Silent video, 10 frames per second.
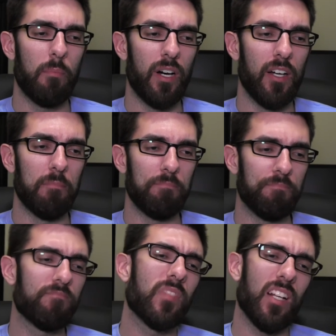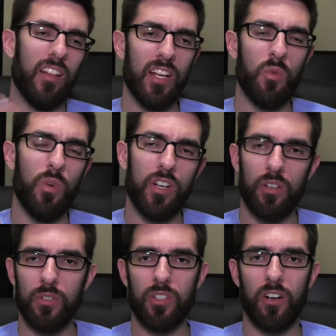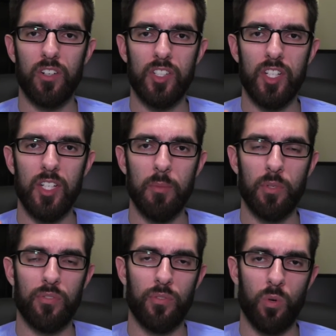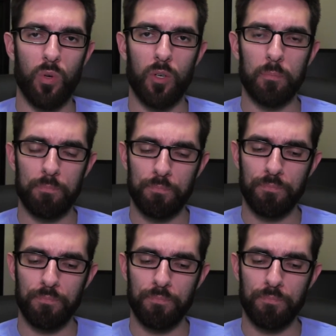But like Windows RT before,